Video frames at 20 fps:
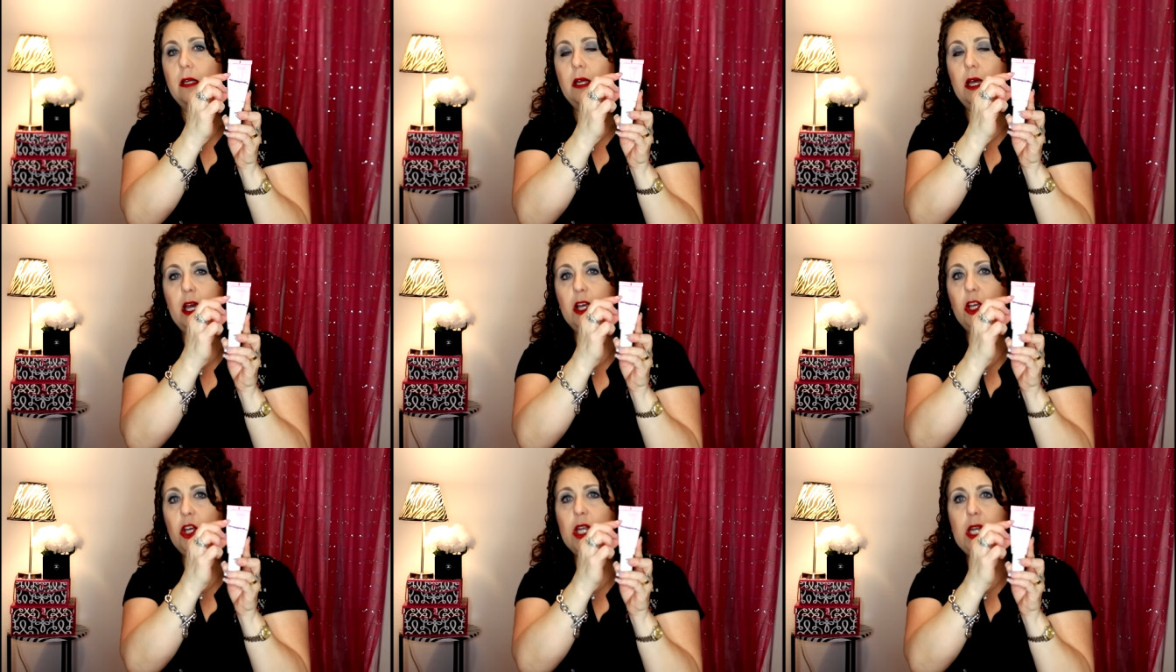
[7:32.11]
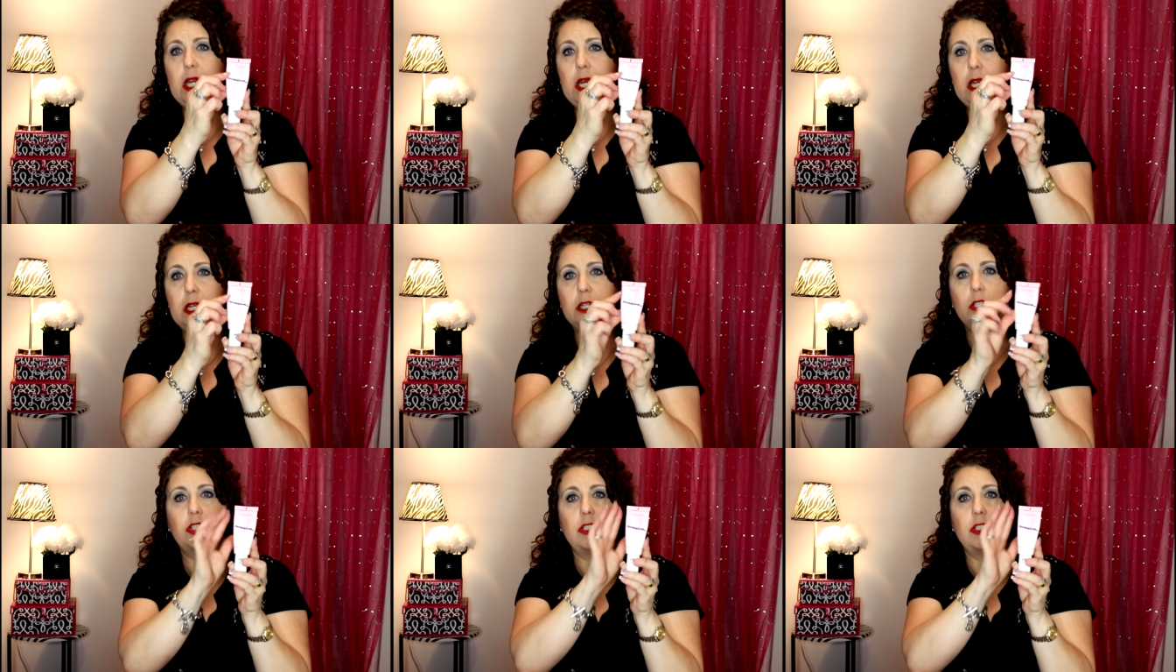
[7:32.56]
a good
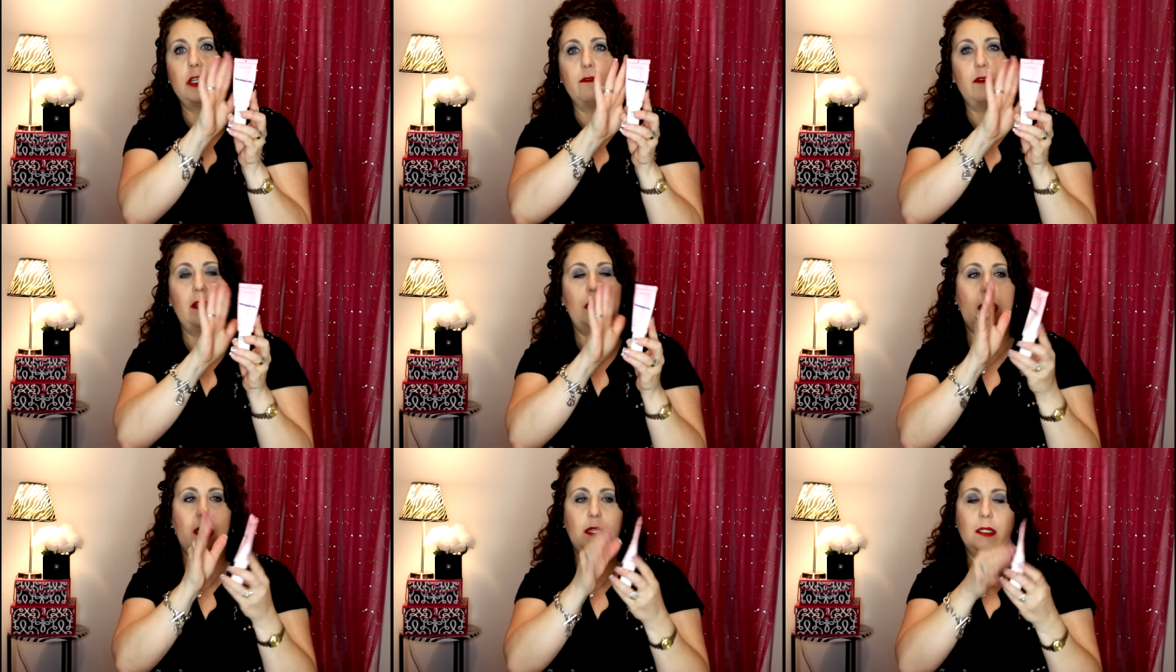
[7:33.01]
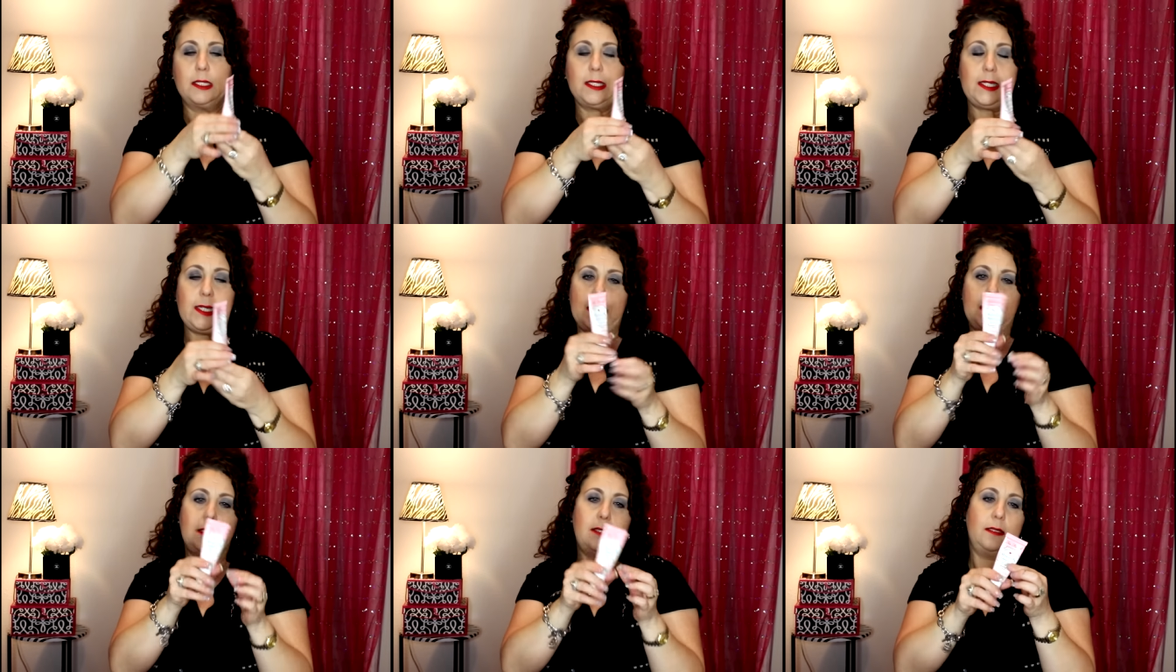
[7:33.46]
inch of it at
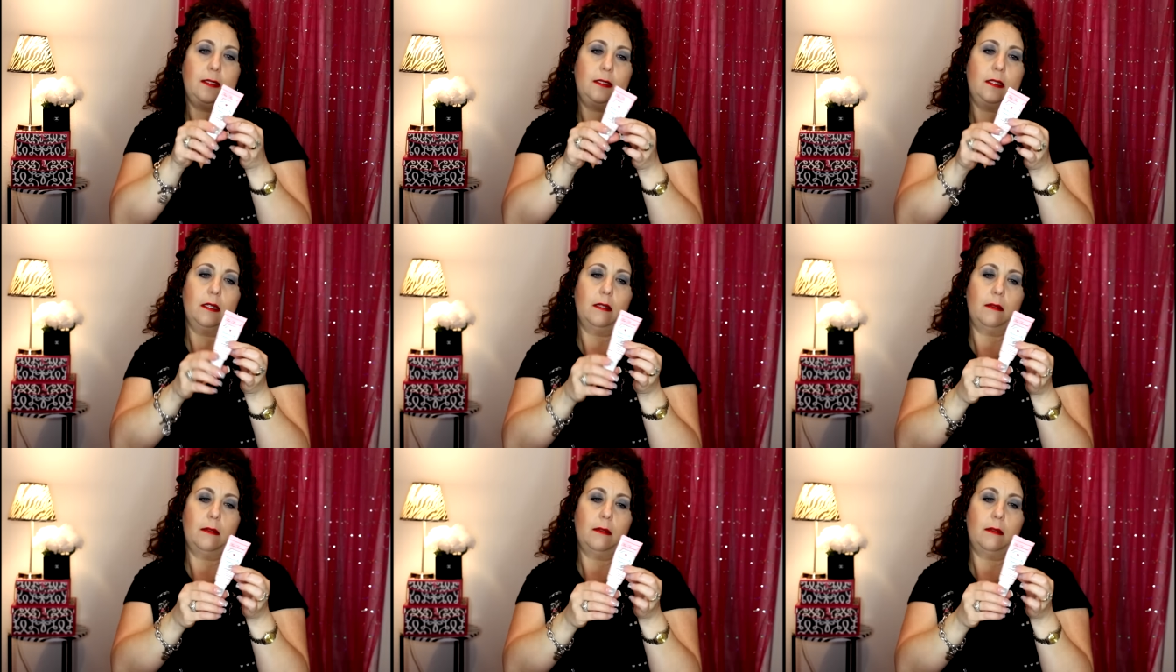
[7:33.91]
least